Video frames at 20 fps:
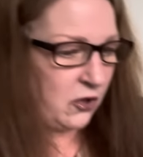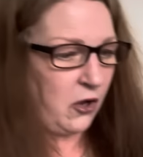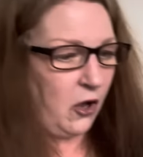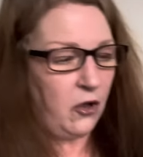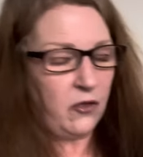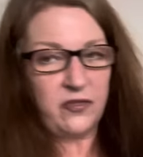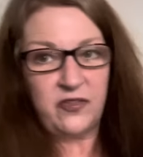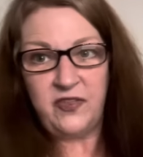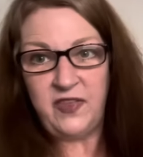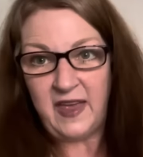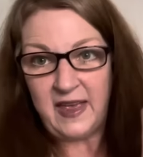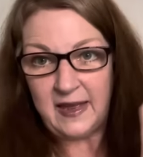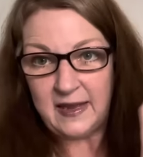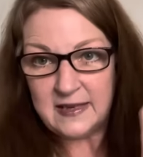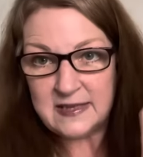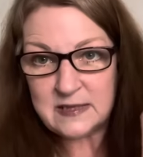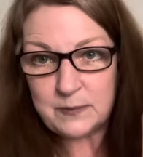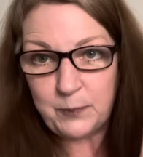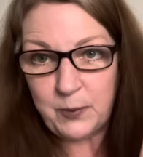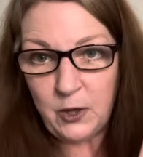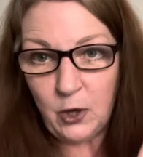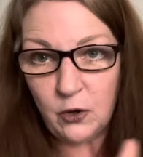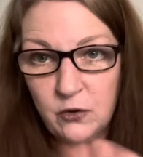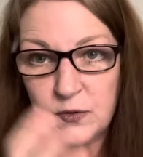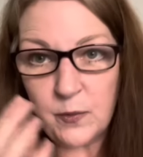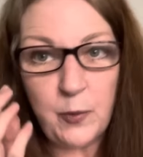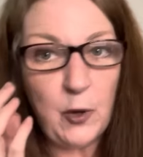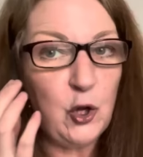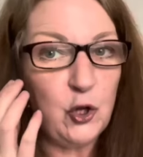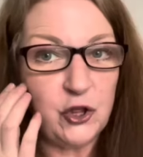got this. They're
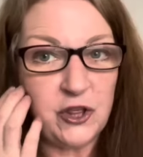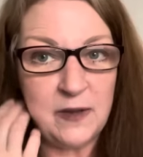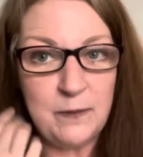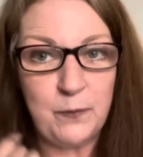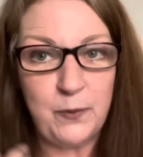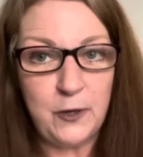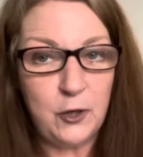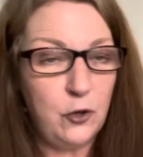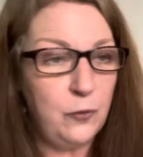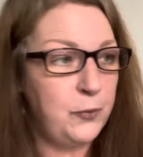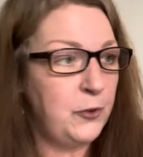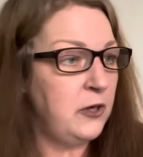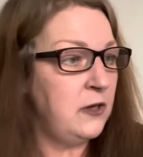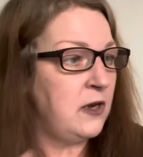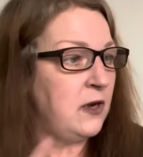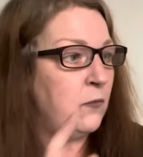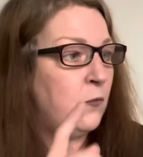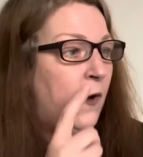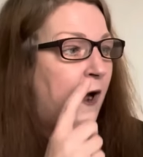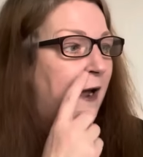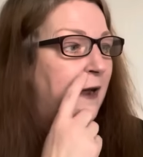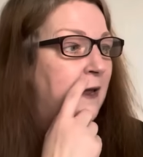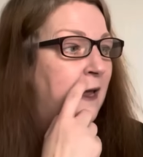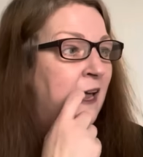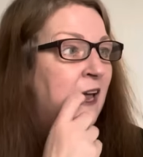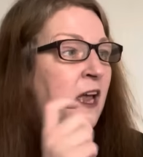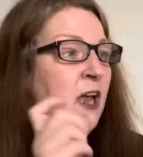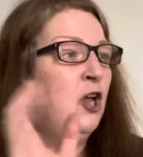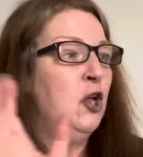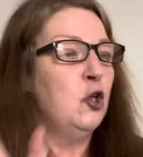both in Pure Brilliant White.
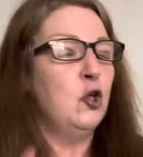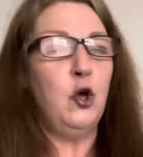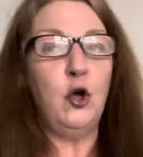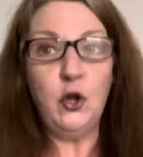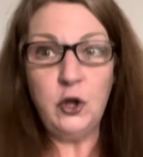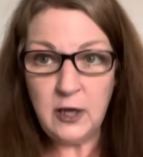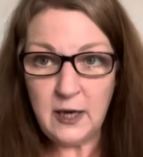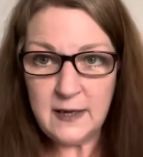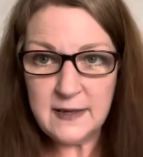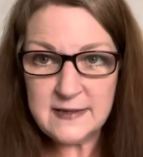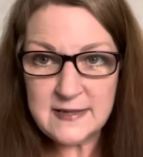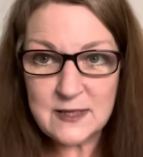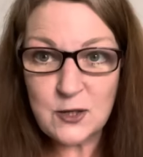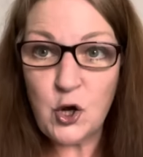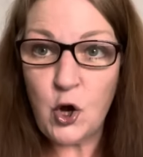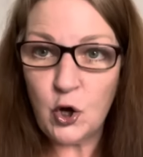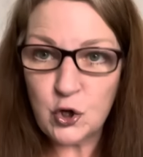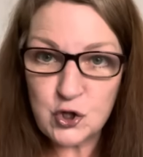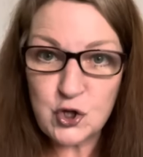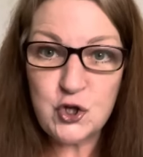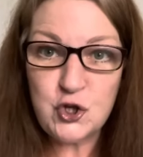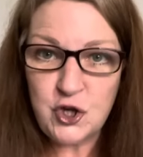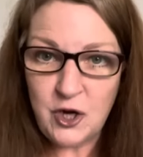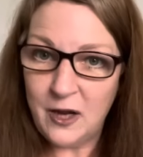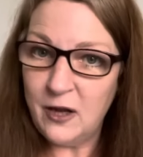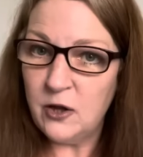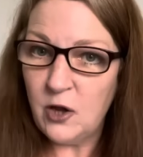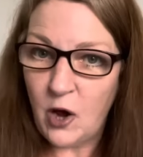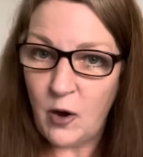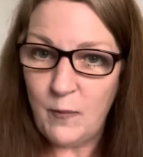Colours cost you
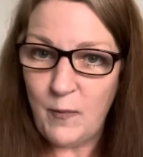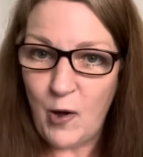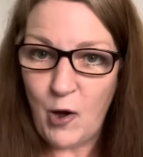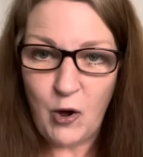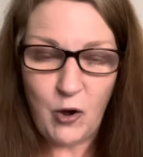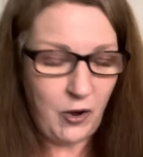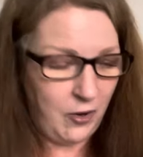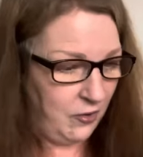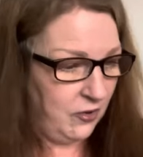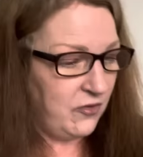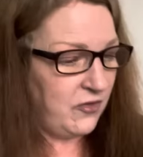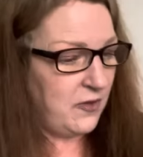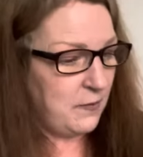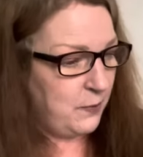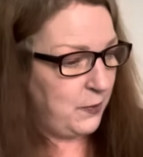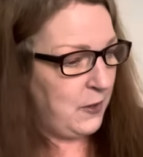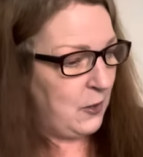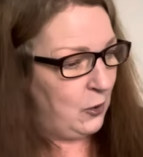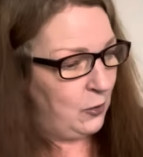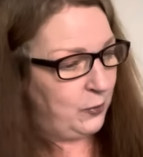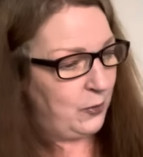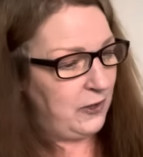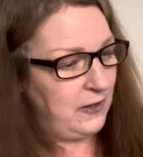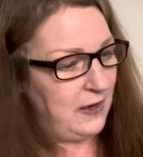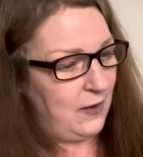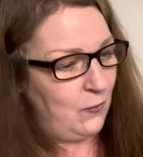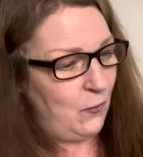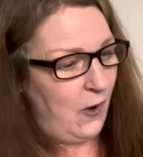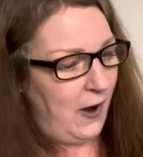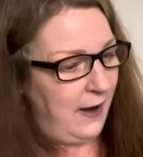a lot more than Pure
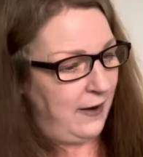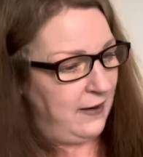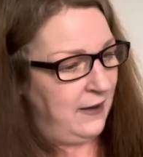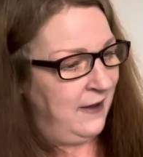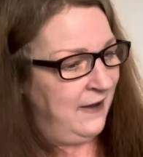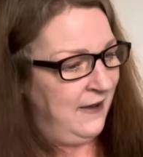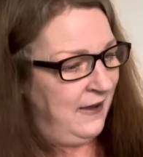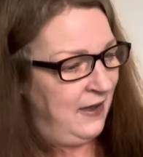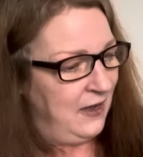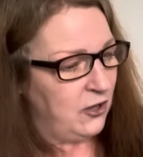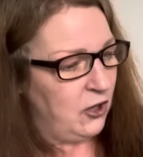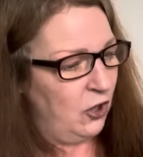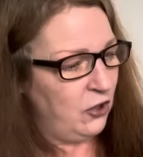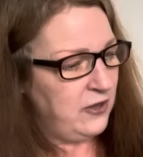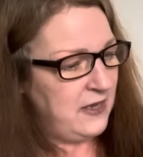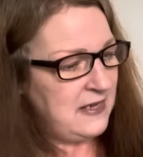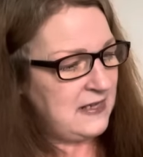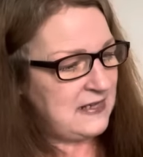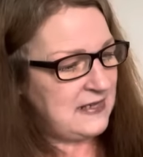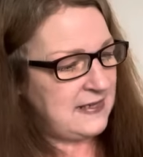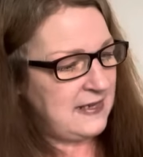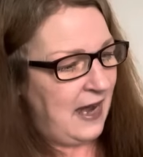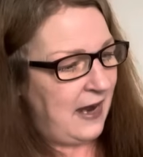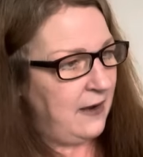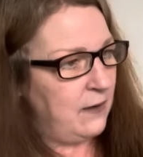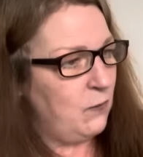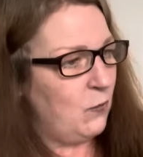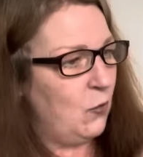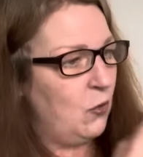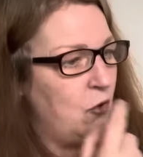Brilliant White. Got this
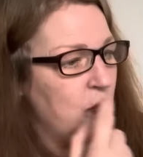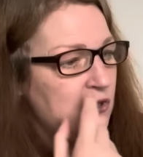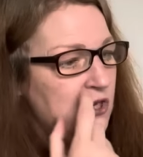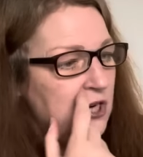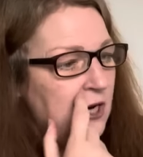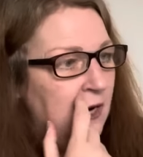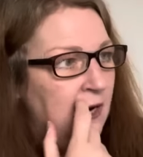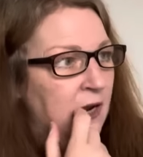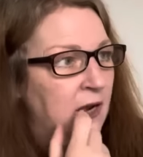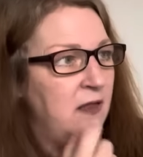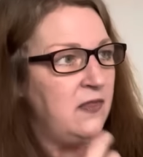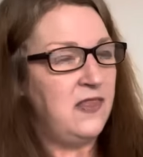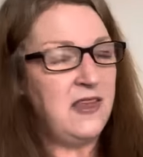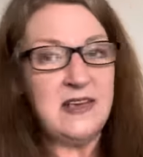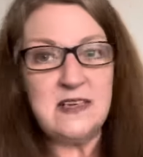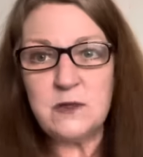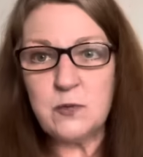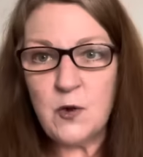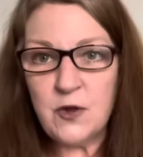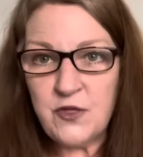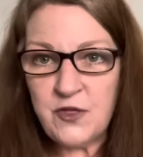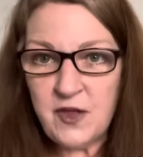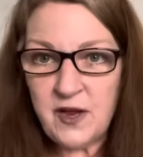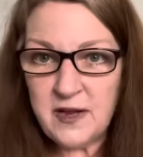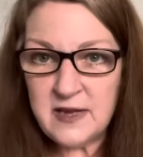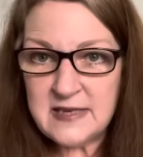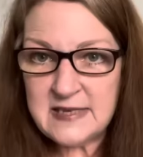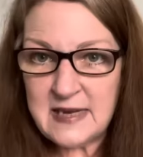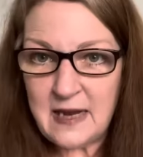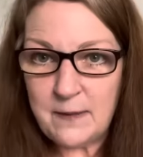satin wood. This were
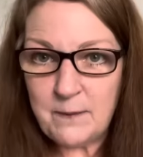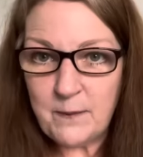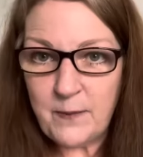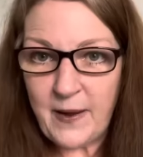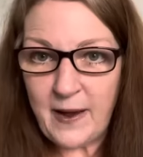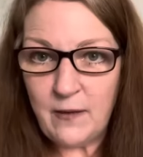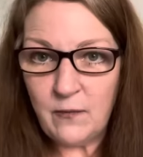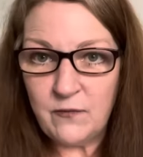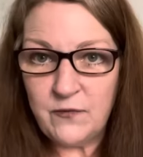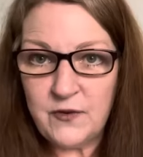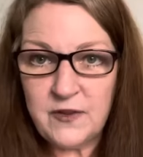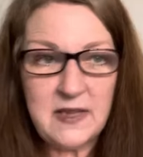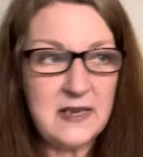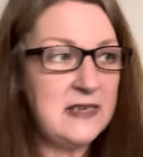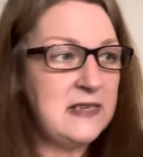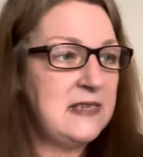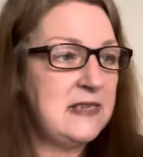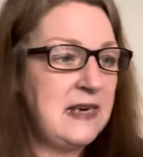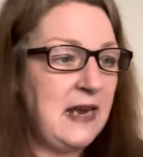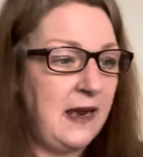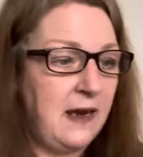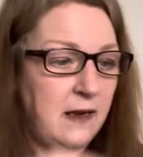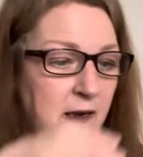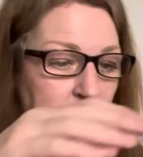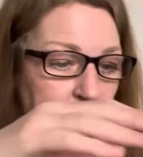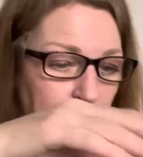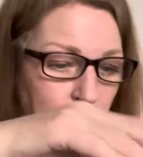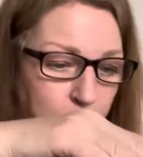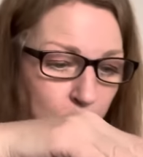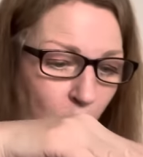£13 for this
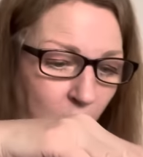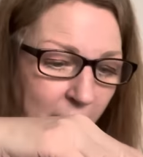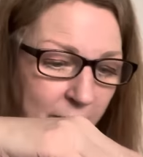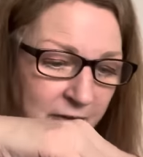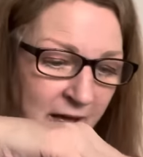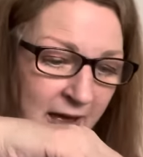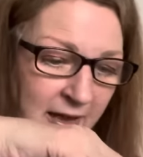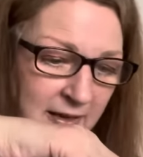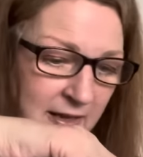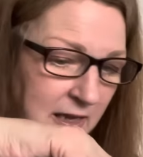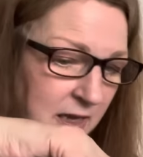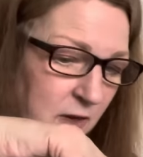tin. But I've hardly